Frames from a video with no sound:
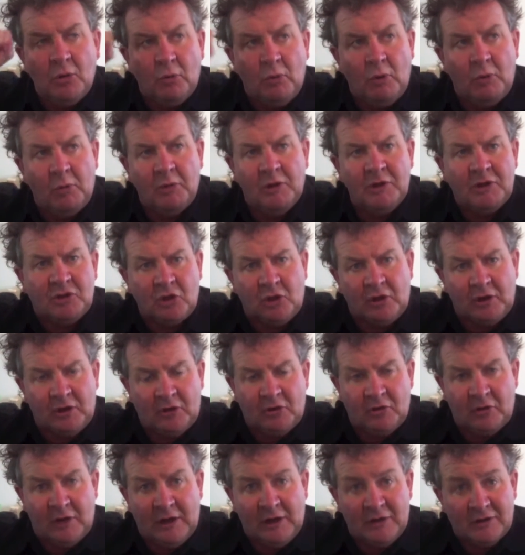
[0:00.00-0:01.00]
what we're trying
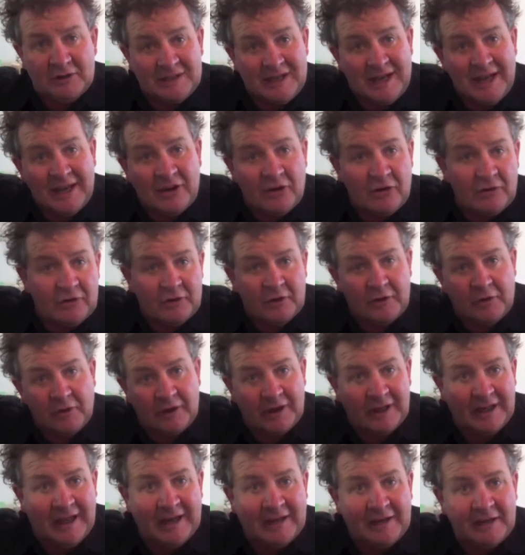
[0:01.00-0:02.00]
to do now is take off
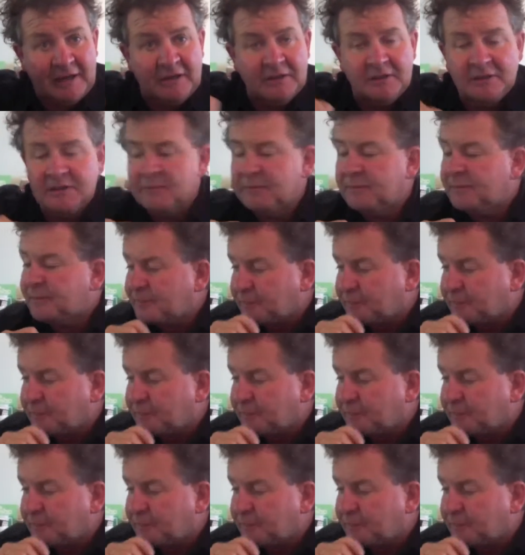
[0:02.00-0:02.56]
different cuttings